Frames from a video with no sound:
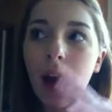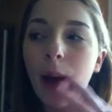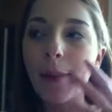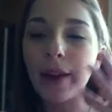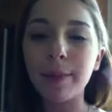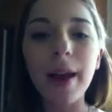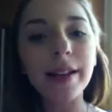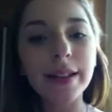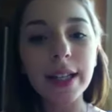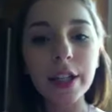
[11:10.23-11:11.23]
me a
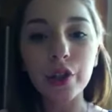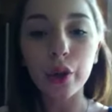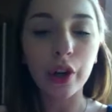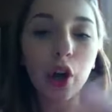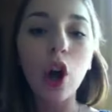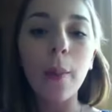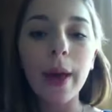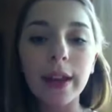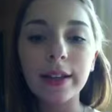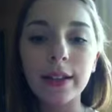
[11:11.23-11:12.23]
message or a
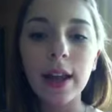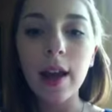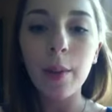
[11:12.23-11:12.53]
comment